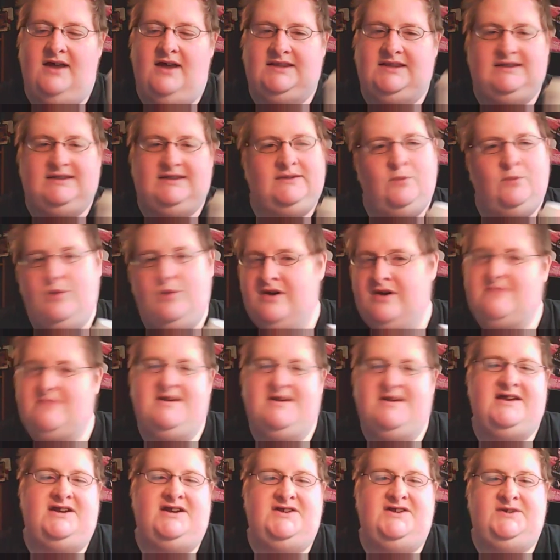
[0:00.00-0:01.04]
What am I
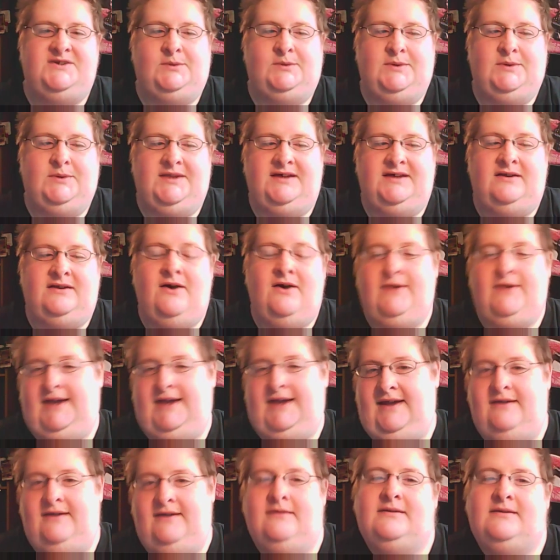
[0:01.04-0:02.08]
going to do with it?
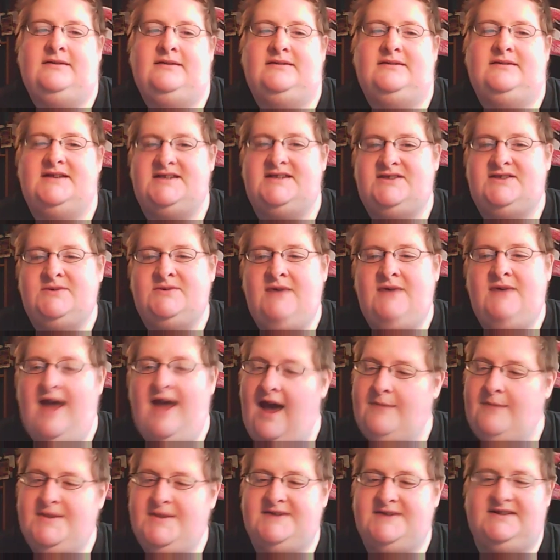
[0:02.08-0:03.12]
Okay, let's do a
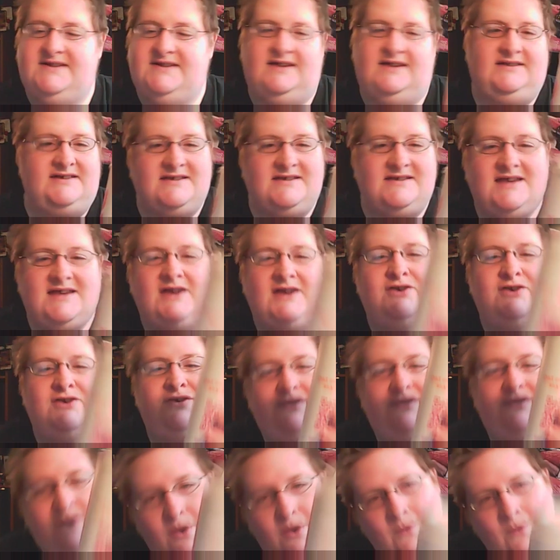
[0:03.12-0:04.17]
hat, because at least I
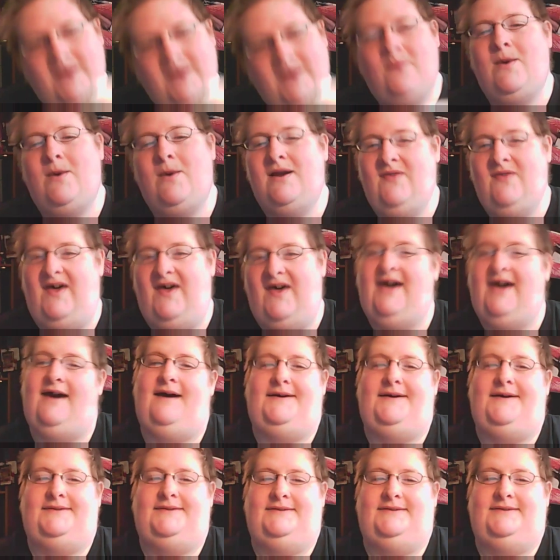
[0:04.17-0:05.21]
know I wear the
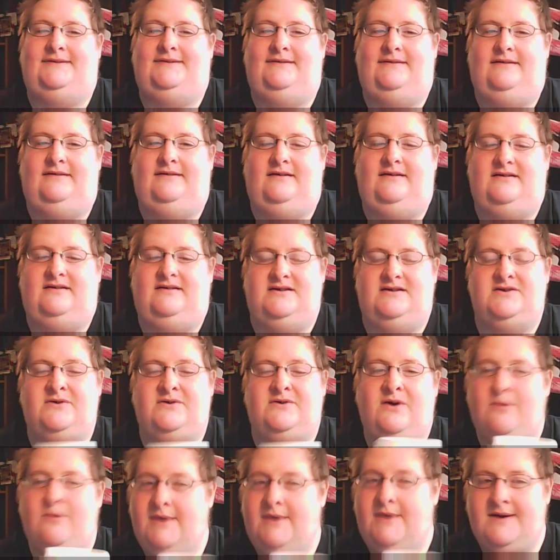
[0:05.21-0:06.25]
hat. You know,
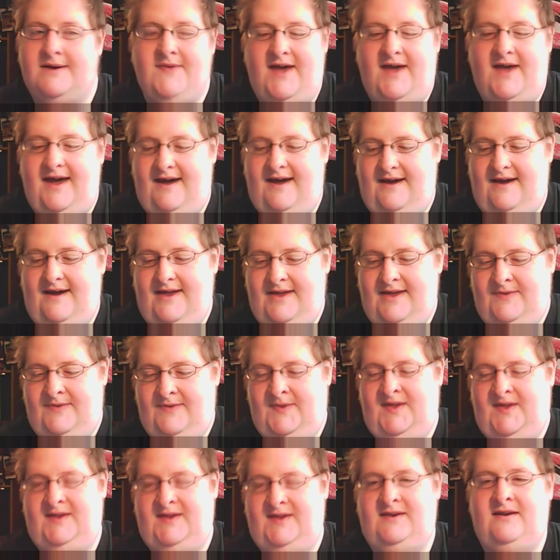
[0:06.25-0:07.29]
I'll wear the hat. And
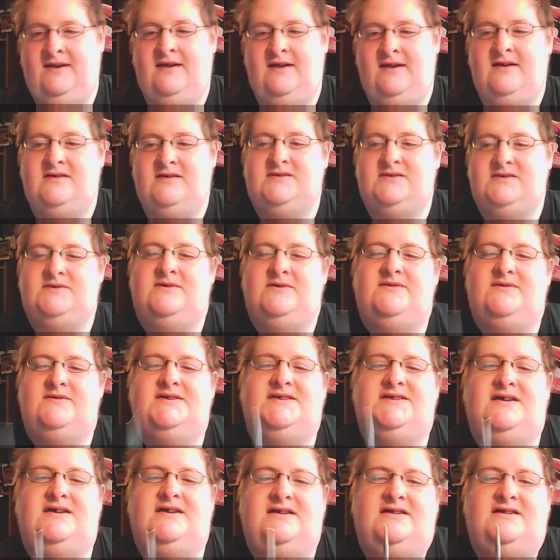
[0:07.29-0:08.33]
then, so I
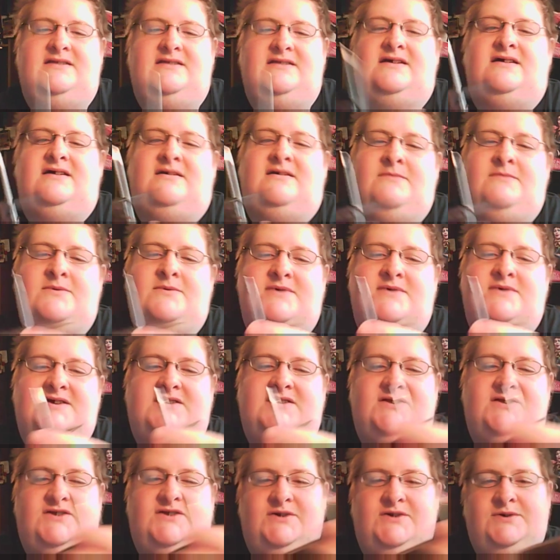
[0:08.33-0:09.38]
decided that I'm
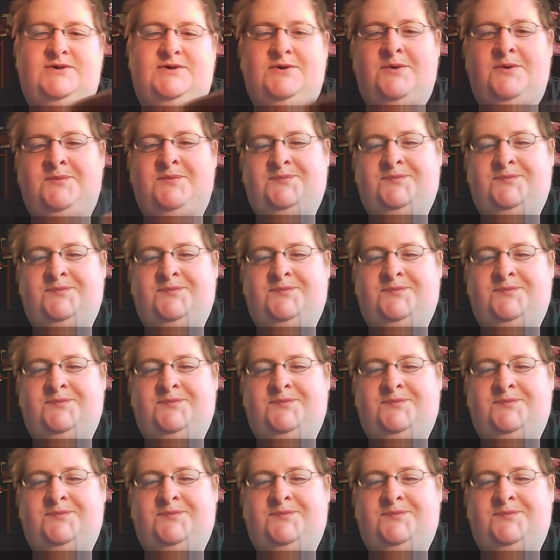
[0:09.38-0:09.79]
going to,